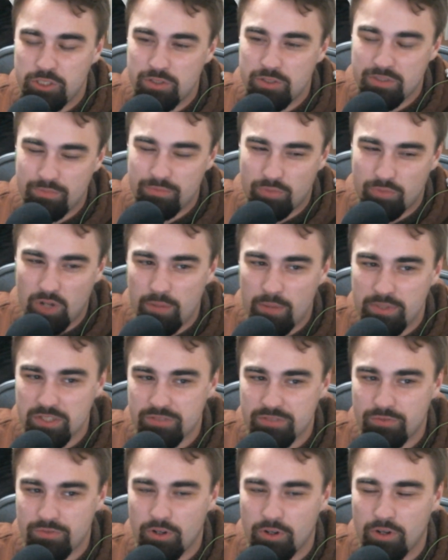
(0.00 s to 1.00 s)
some
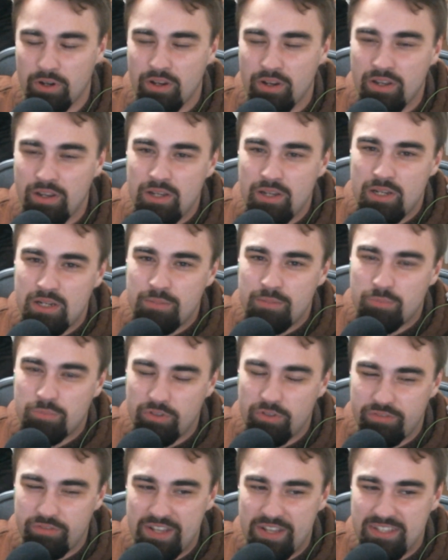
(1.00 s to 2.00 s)
promise for
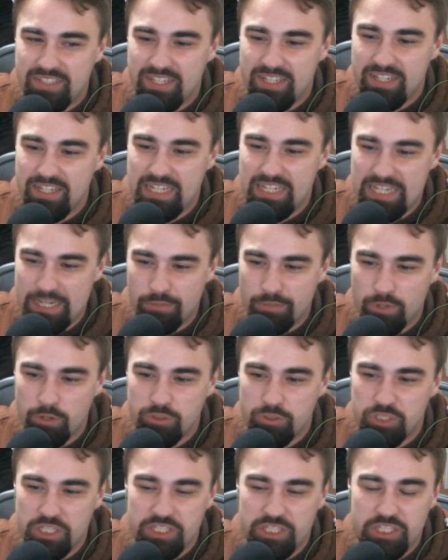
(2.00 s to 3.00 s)
preventing
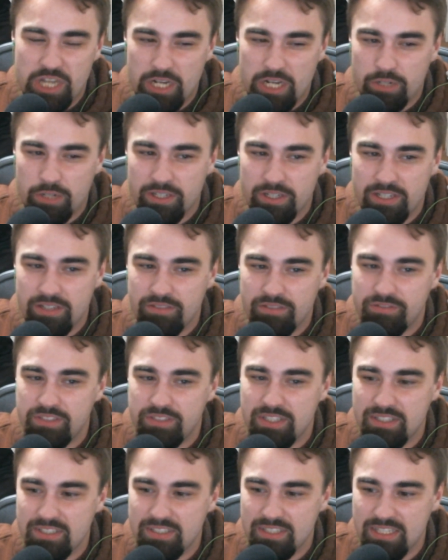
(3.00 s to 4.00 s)
neurodegenerative
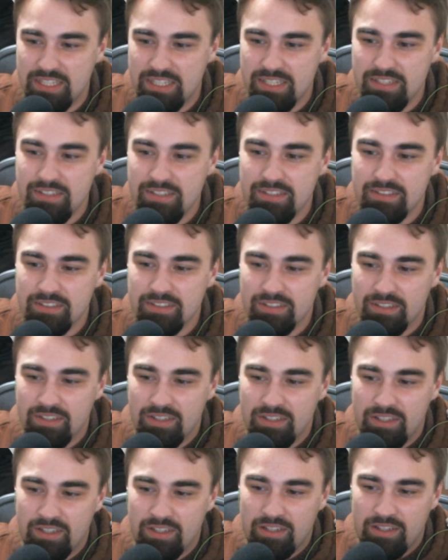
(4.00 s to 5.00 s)
disease.
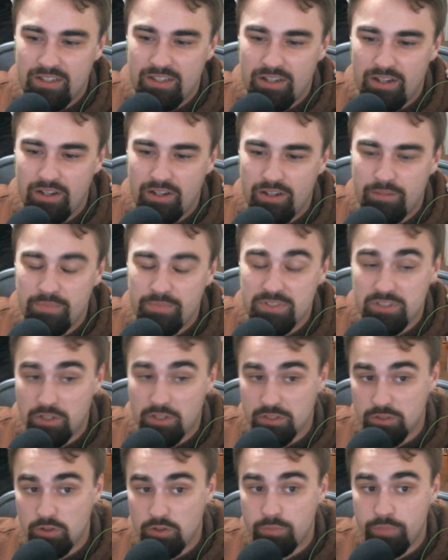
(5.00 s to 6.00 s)
It's
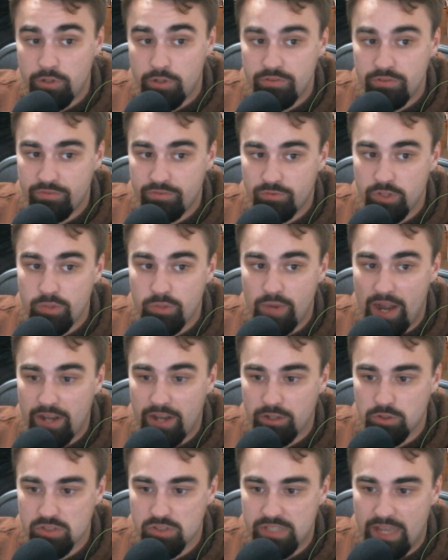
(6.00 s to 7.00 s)
also a potent free
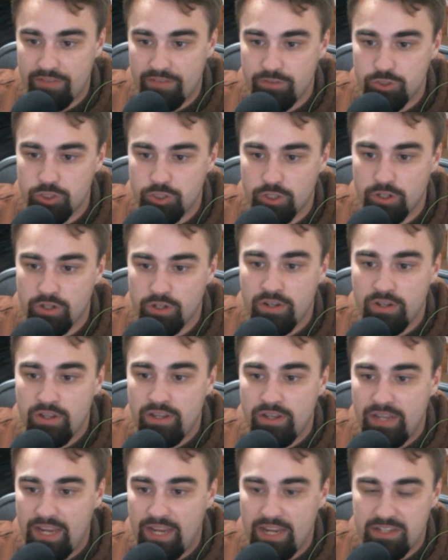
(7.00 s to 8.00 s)
radical scavenger,
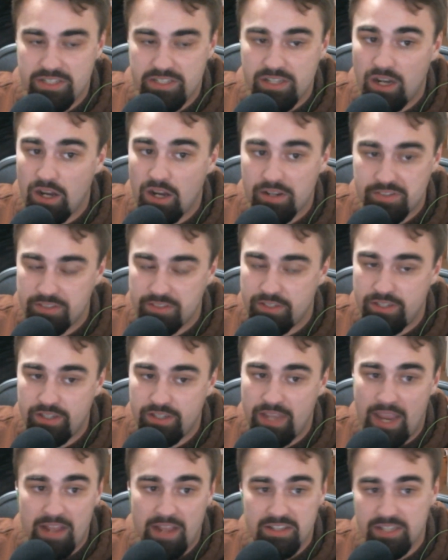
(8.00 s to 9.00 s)

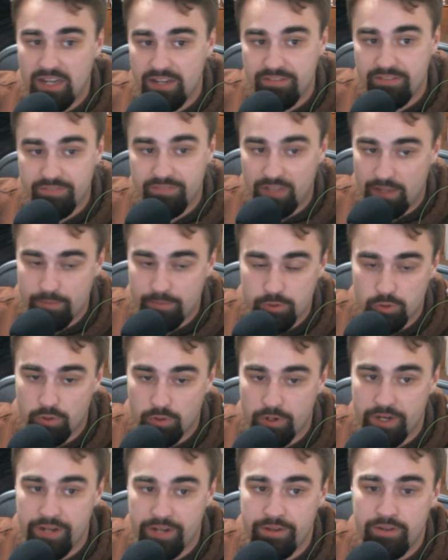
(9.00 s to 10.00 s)
antioxidant,
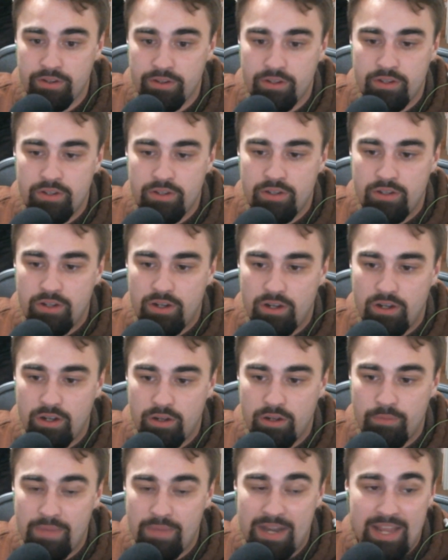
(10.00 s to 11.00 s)
anti-inflammatory,
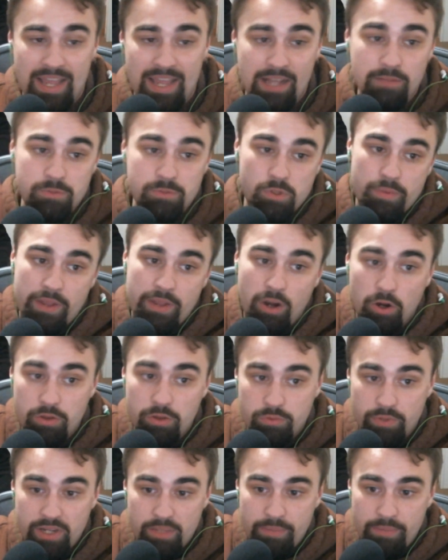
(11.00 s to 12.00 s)
and it helps with my
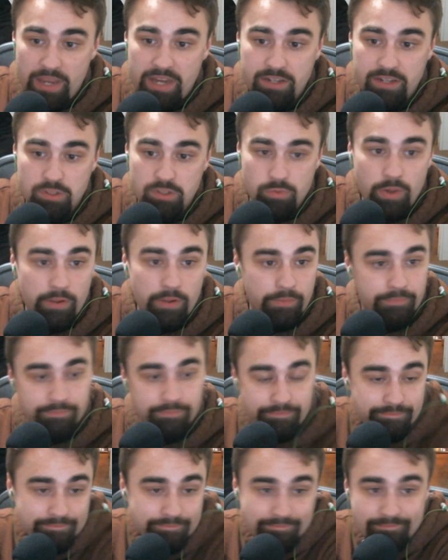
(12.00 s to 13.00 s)
arthritic pain as well.
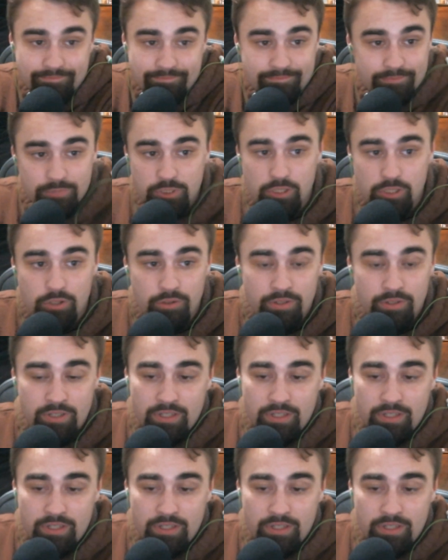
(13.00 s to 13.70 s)
So